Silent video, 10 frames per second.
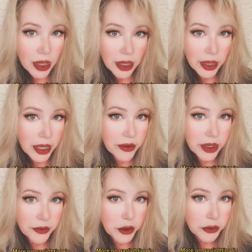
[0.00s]
Even if
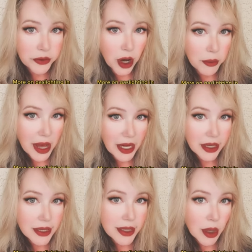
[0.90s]
you fought back in
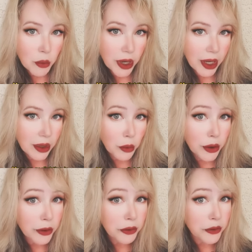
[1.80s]
some way, whether
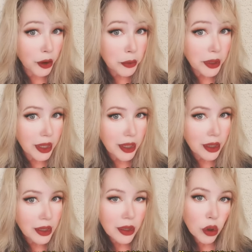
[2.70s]
verbally
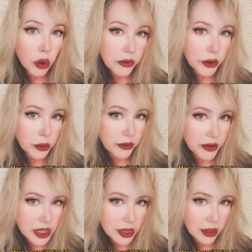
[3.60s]
or if you were
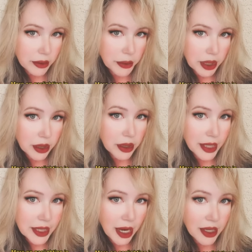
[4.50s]
physically being
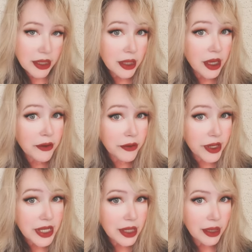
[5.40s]
attacked,
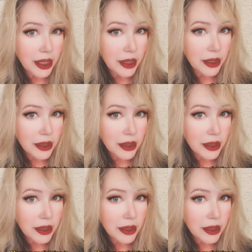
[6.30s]
physically,